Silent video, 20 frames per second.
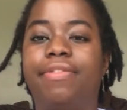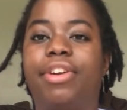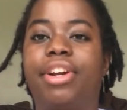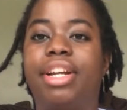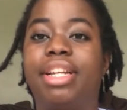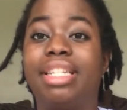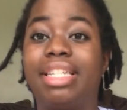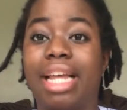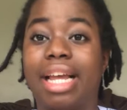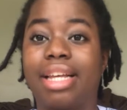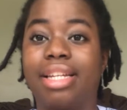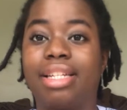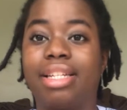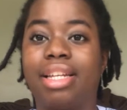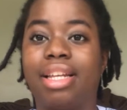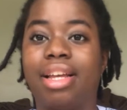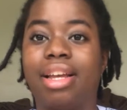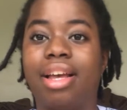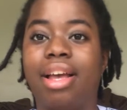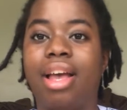very
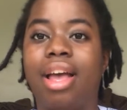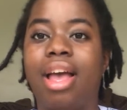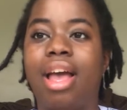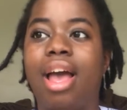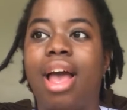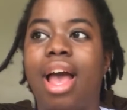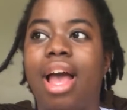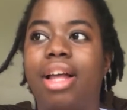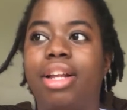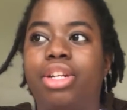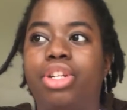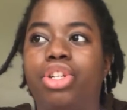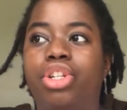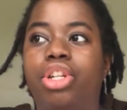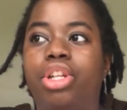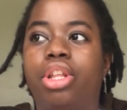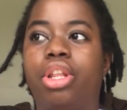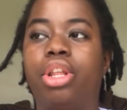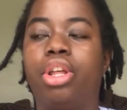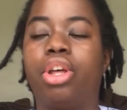sexy, and